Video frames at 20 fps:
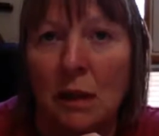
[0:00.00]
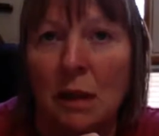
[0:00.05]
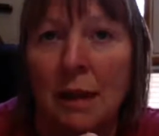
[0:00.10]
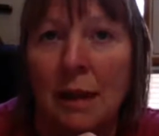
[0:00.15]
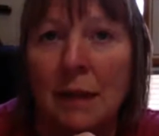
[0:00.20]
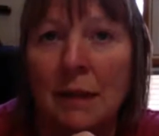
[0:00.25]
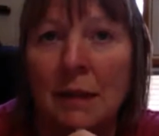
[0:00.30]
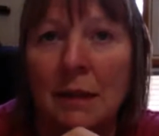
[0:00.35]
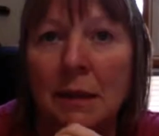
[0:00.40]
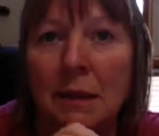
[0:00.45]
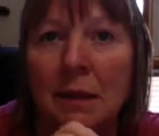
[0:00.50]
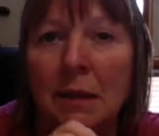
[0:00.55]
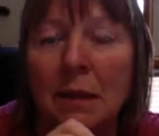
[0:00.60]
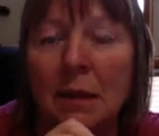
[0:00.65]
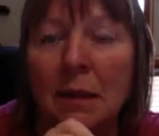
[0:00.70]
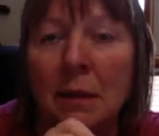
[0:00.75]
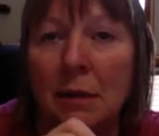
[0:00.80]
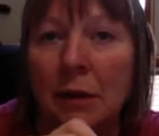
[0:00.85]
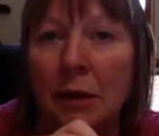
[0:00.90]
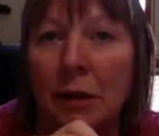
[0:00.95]
And,
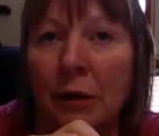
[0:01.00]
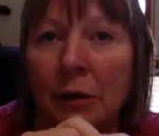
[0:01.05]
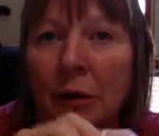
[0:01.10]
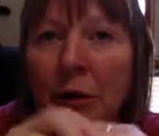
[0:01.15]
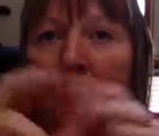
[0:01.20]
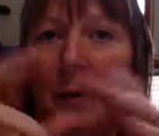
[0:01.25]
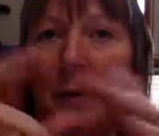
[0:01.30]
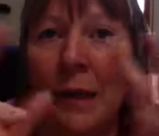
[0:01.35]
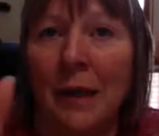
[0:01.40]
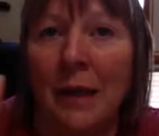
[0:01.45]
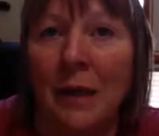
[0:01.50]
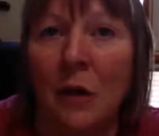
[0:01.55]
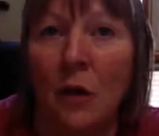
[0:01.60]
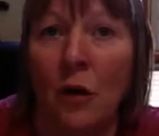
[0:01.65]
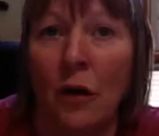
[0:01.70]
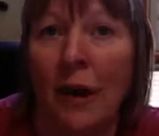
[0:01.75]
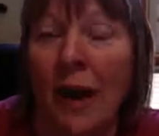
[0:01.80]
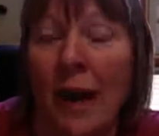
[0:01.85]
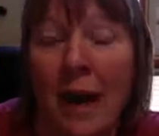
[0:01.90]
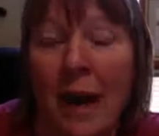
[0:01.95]
you may
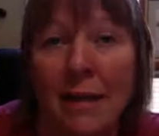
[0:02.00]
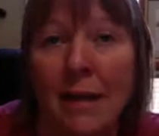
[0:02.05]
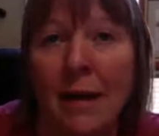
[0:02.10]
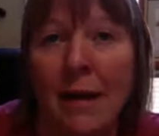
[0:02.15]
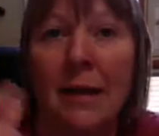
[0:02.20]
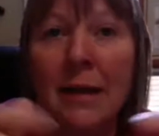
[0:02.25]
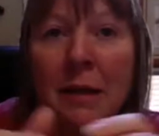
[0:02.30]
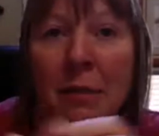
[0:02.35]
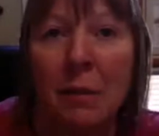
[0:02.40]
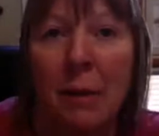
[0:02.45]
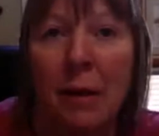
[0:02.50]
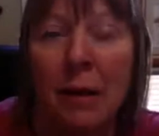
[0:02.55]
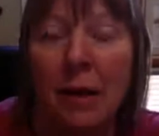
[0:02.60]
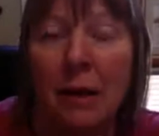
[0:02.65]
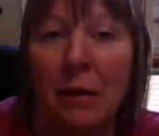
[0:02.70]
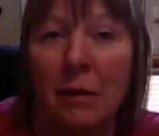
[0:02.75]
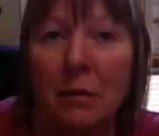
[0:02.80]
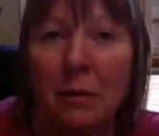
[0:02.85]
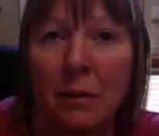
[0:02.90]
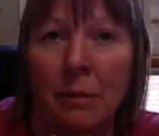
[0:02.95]
not get that
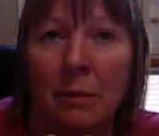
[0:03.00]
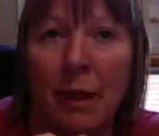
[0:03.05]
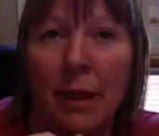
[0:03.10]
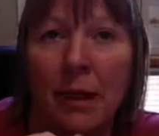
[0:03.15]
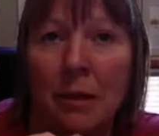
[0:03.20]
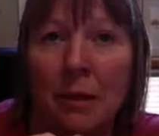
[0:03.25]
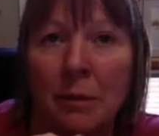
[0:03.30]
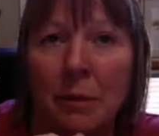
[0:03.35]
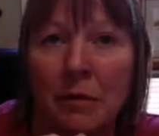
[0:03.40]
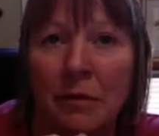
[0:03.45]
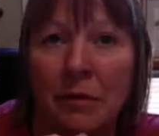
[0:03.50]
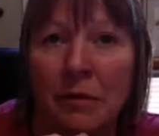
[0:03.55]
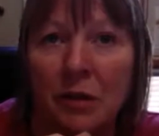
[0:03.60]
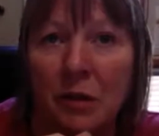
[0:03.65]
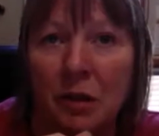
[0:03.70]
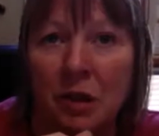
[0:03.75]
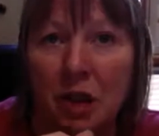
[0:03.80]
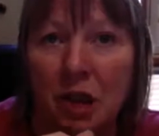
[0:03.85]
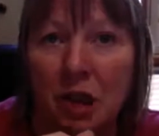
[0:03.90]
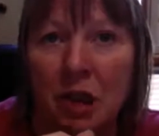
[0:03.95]
depending on the makeup of your
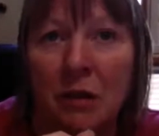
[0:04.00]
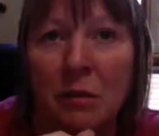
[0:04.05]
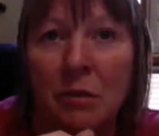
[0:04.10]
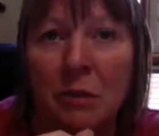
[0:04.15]
chart,